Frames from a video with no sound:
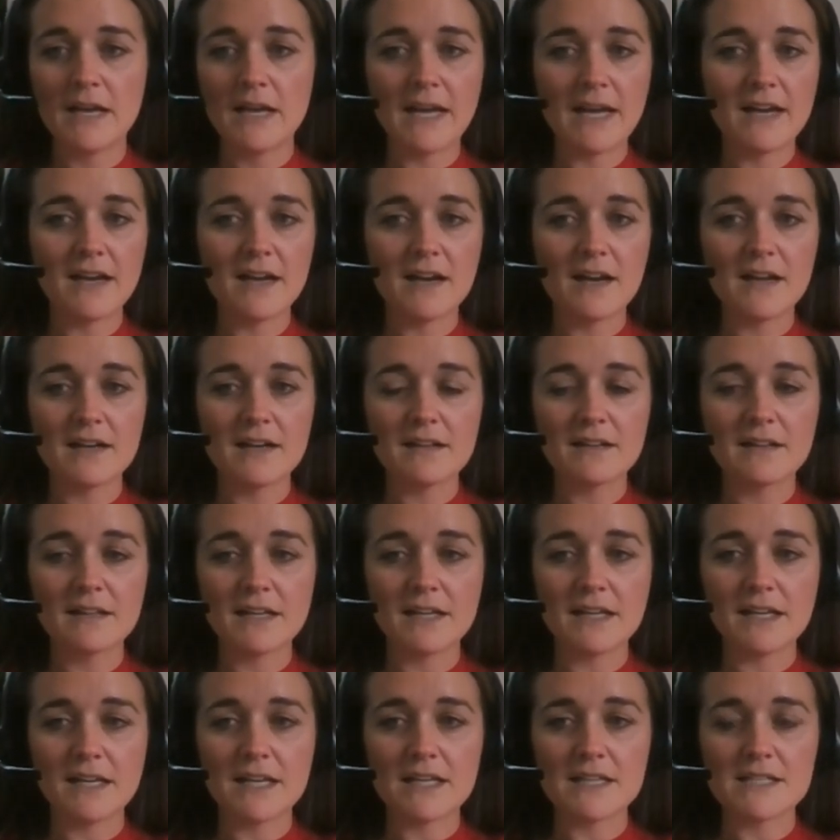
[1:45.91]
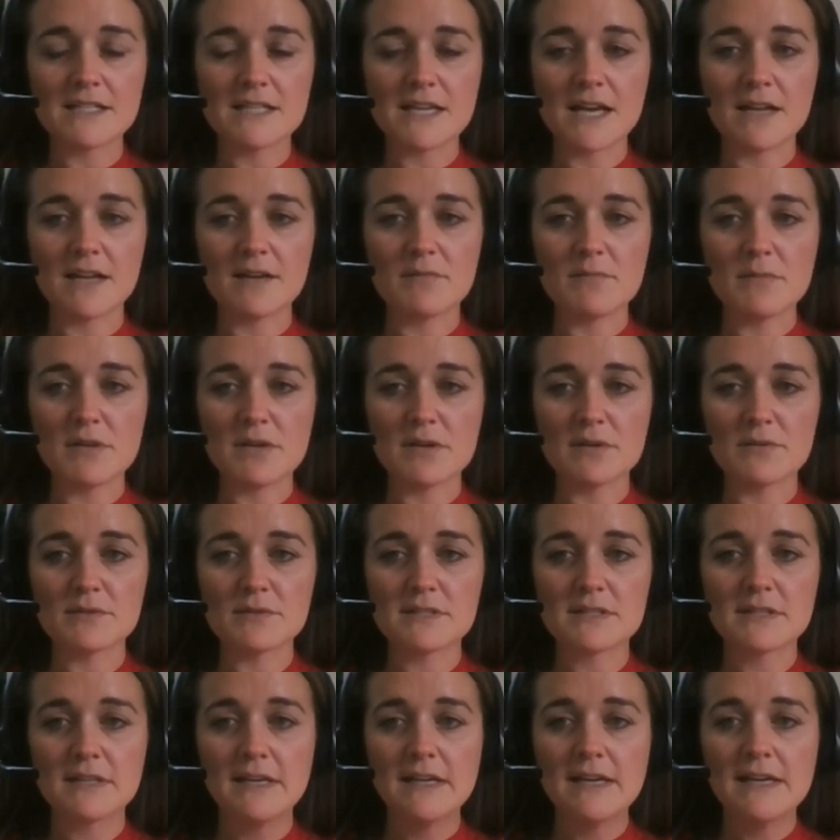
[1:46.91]
and unclicking it to
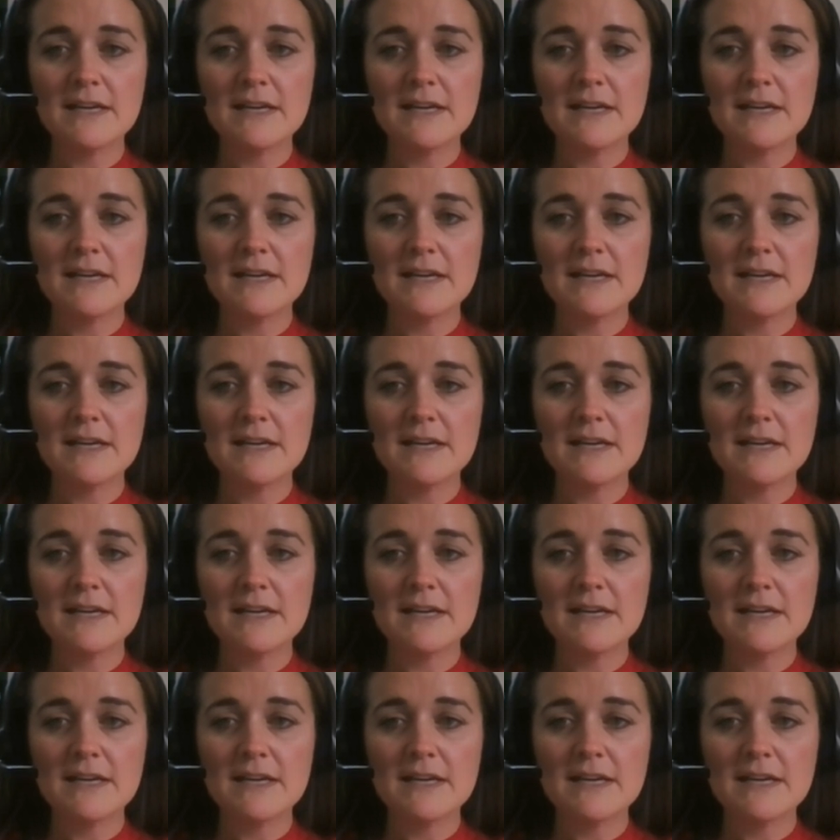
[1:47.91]
unmute.